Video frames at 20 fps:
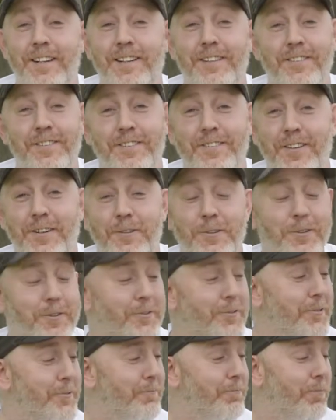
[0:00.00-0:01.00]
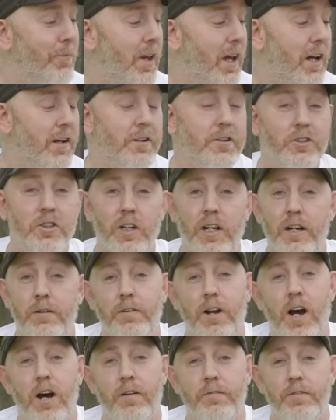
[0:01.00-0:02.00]
These are so cool. I usually have
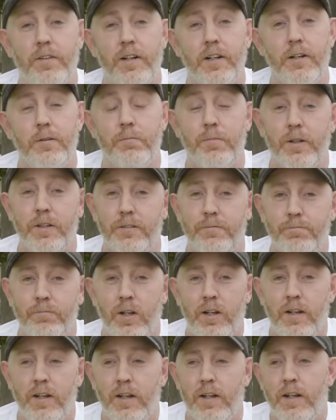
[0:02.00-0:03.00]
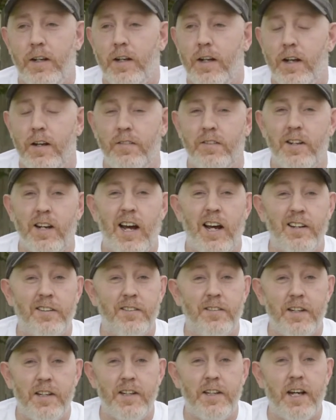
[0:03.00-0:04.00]
coffee in it, but it's an
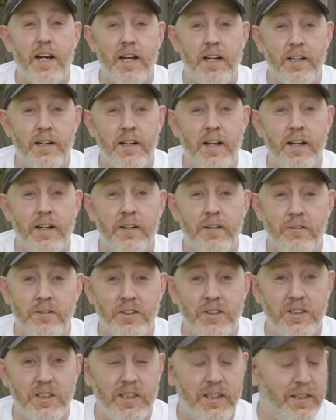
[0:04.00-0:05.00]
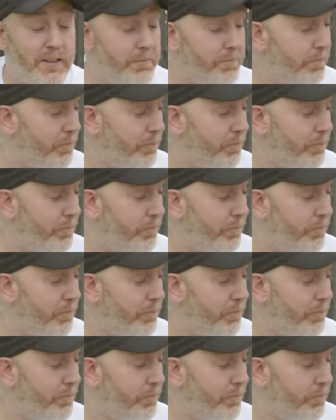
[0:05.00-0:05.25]
iced tea kind of day, don't you think?